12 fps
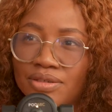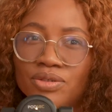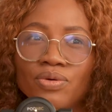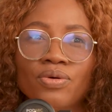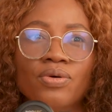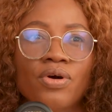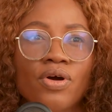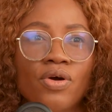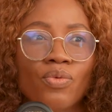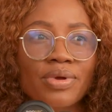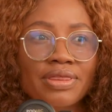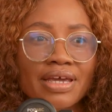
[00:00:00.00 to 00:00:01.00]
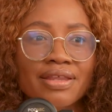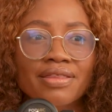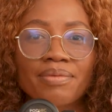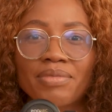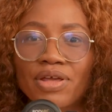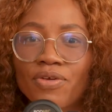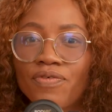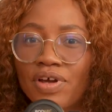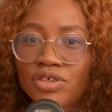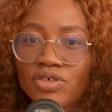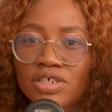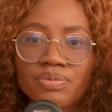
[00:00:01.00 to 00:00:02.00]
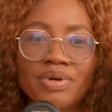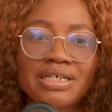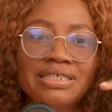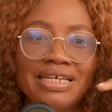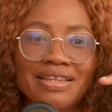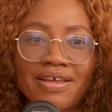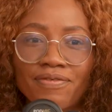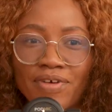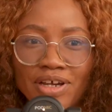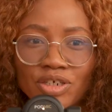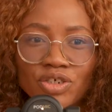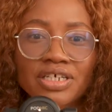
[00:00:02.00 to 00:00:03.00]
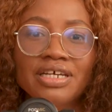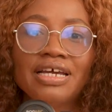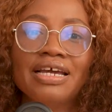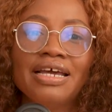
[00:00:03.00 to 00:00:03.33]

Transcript: So within the manufacturing space in the factory,